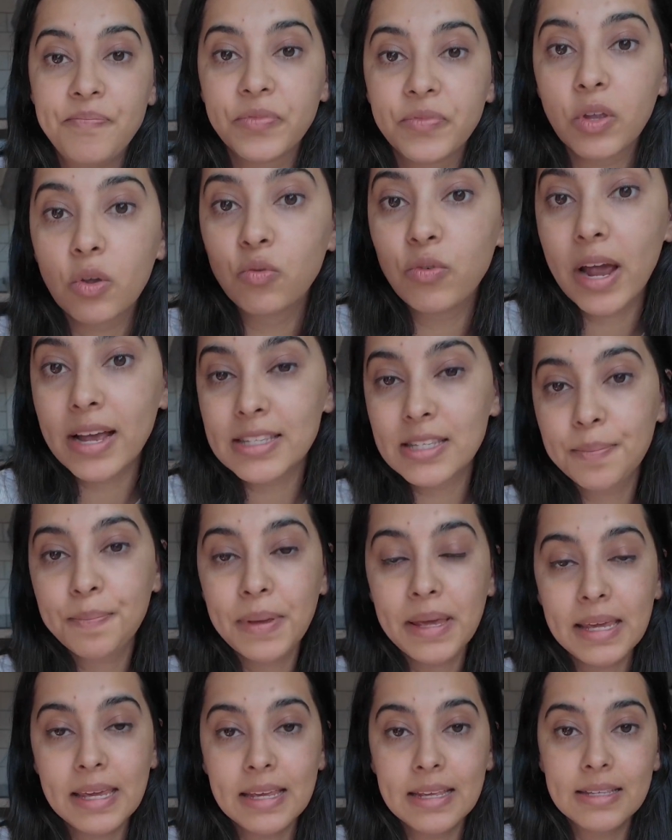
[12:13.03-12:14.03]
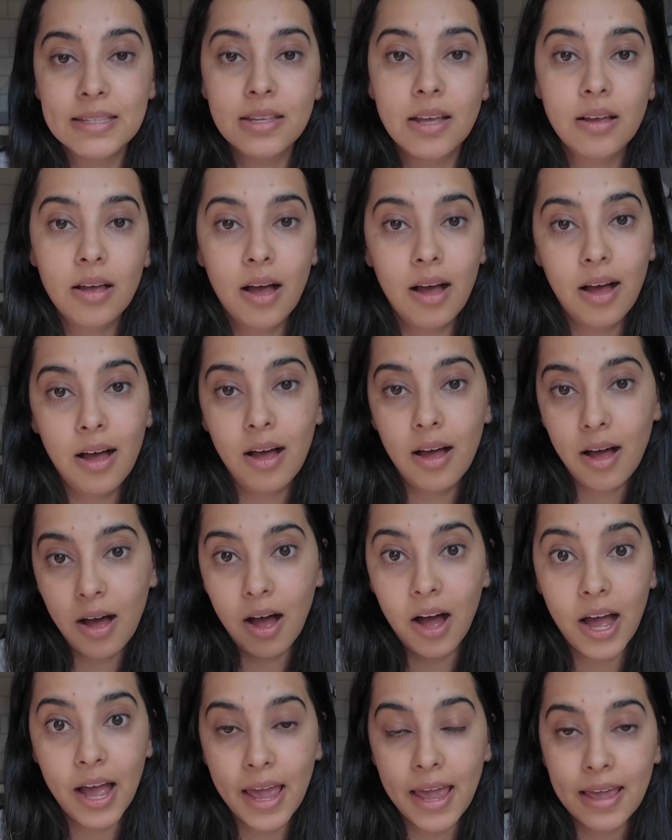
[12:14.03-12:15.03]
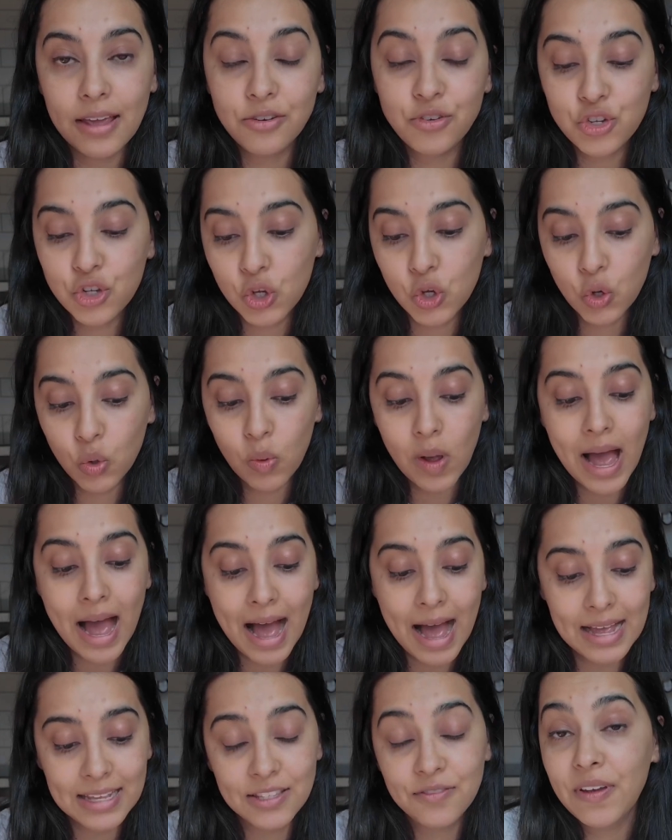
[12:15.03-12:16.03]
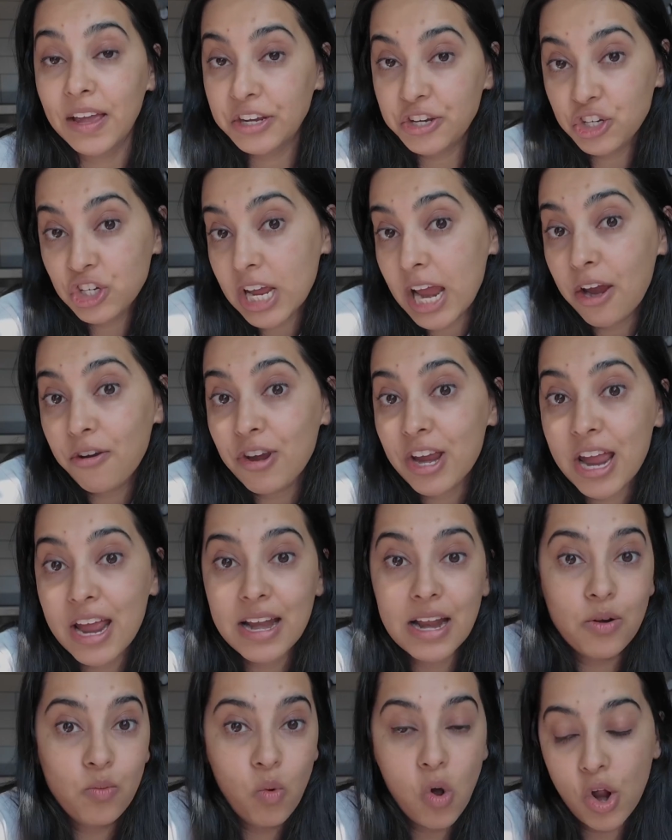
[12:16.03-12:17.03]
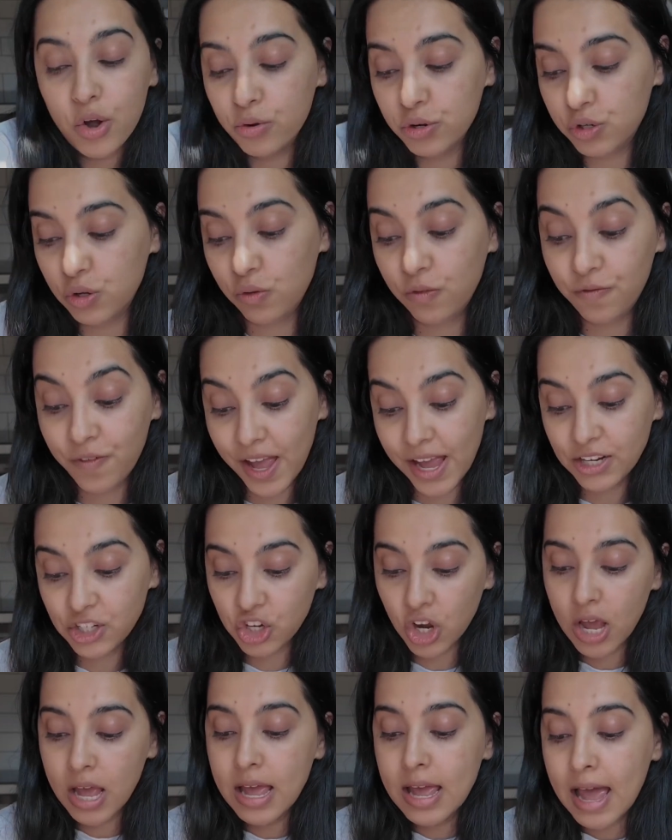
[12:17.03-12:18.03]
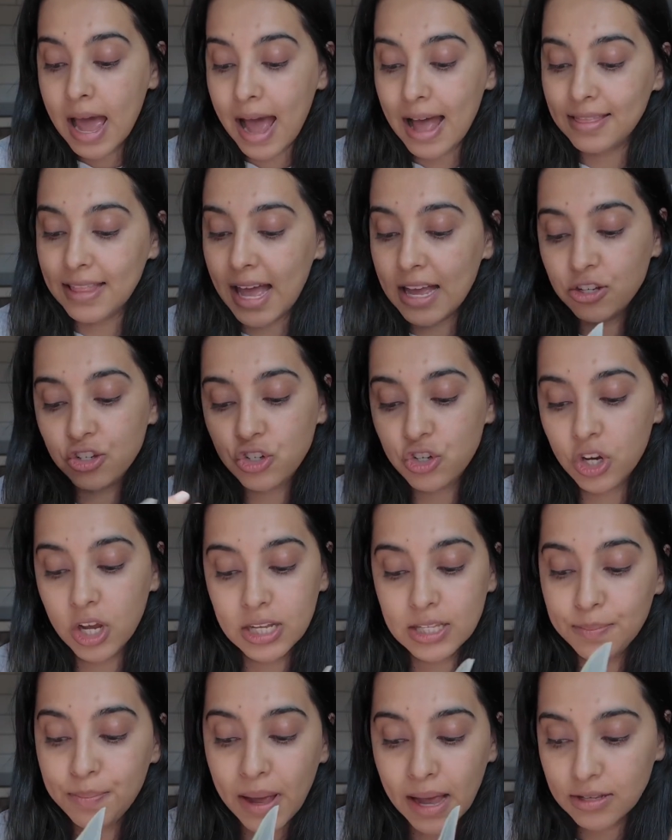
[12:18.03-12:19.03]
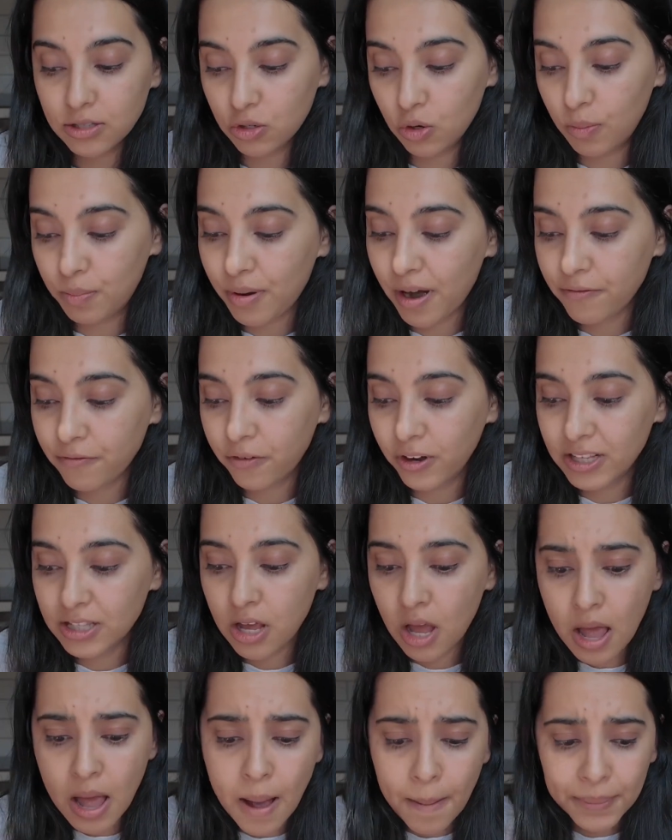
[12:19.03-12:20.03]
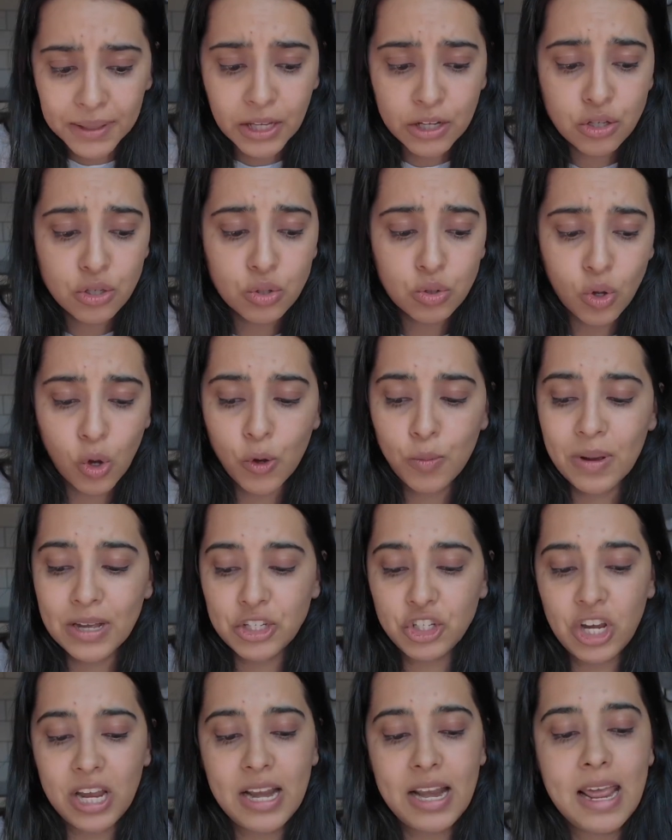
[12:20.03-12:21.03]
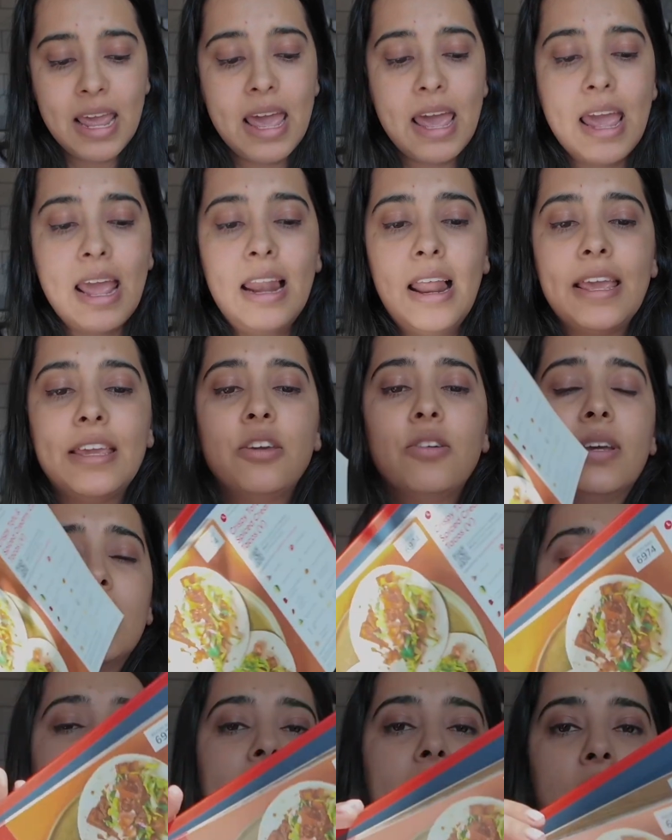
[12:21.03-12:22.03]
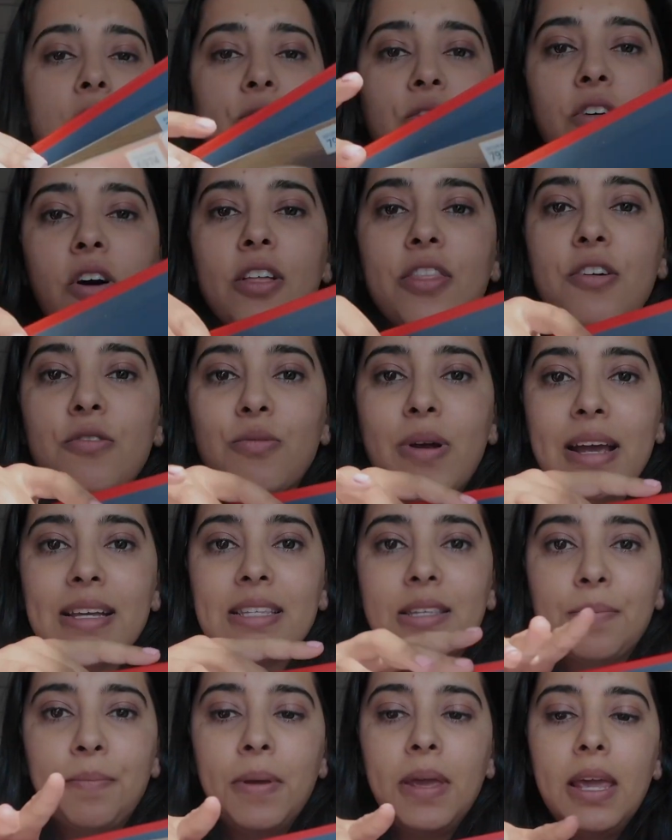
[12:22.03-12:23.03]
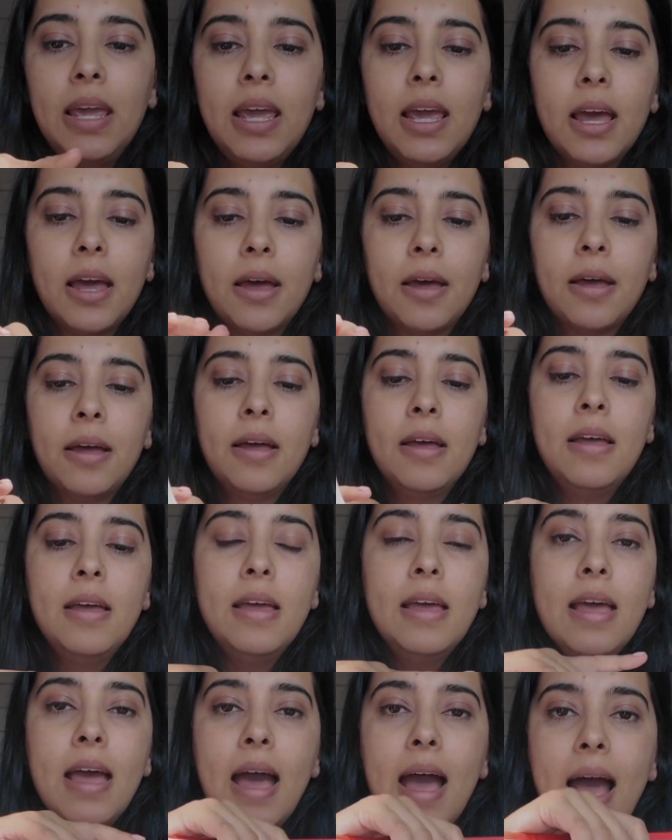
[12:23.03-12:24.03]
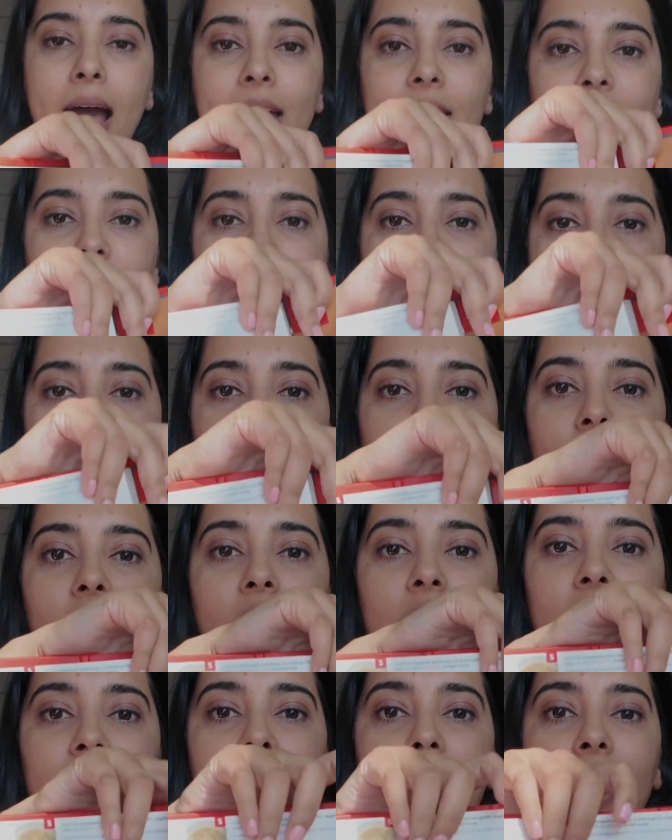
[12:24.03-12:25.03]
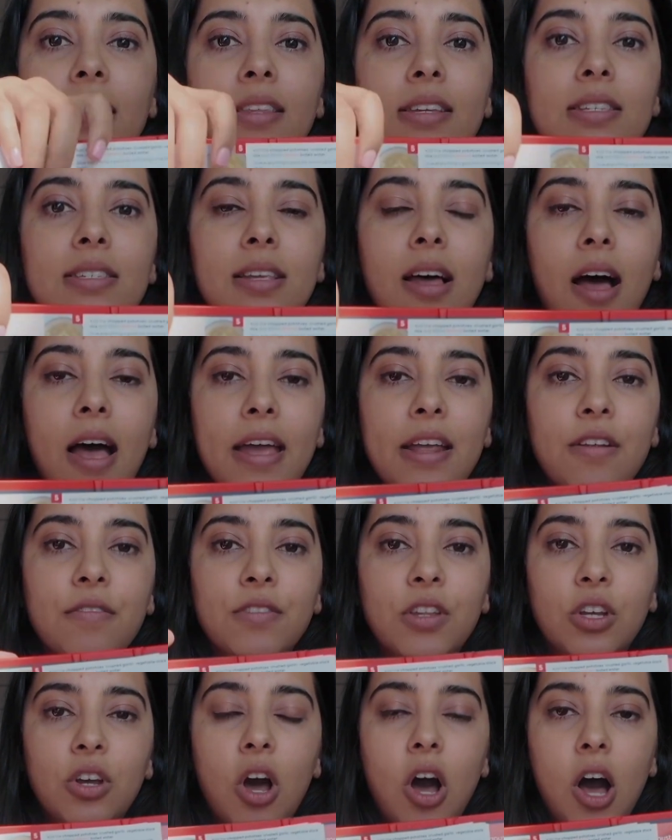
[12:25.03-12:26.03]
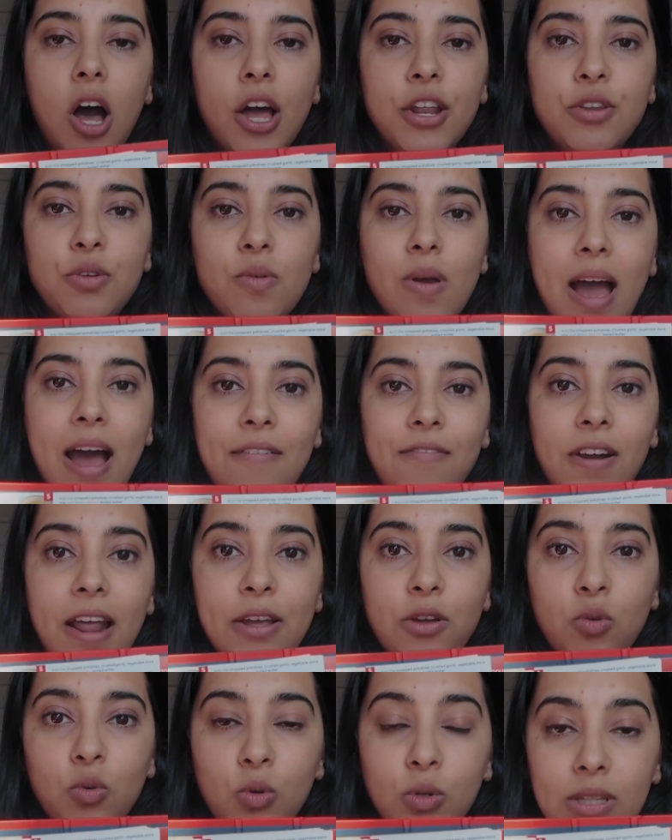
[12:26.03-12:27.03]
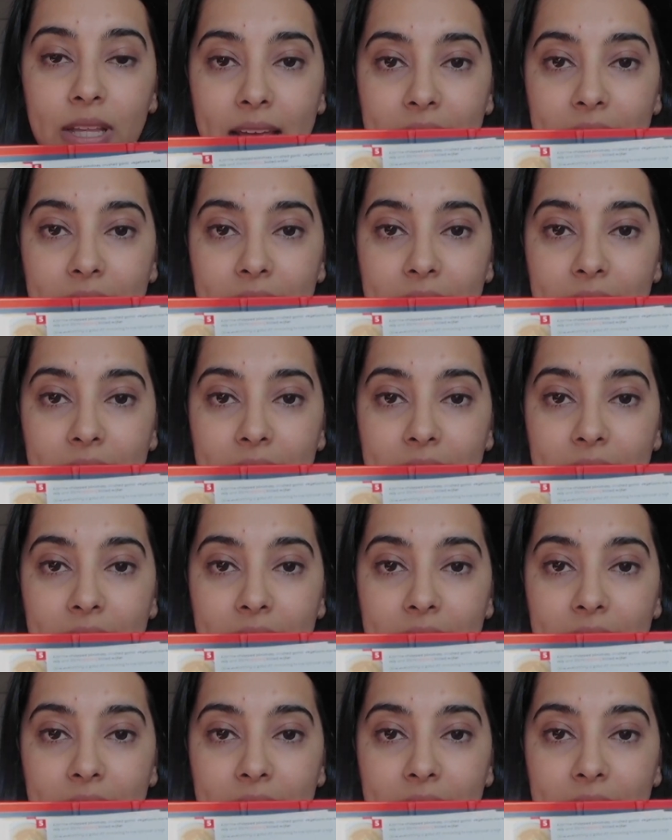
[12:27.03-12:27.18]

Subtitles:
recipes I do as vegetarian and 1 or 2 fish, and that's just personal preference. But there's so much in here. Like, you can see, you've got the recipe, and then on the other side of the card, you have like all the